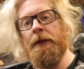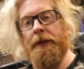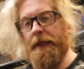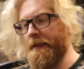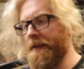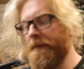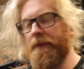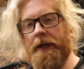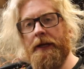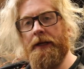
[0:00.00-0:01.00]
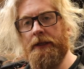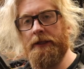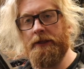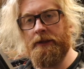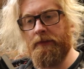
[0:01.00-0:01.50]
this
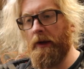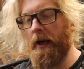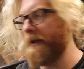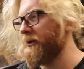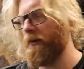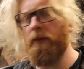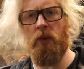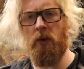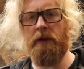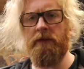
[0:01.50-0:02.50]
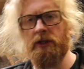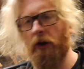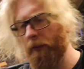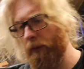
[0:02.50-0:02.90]
is, so we'll leave the starter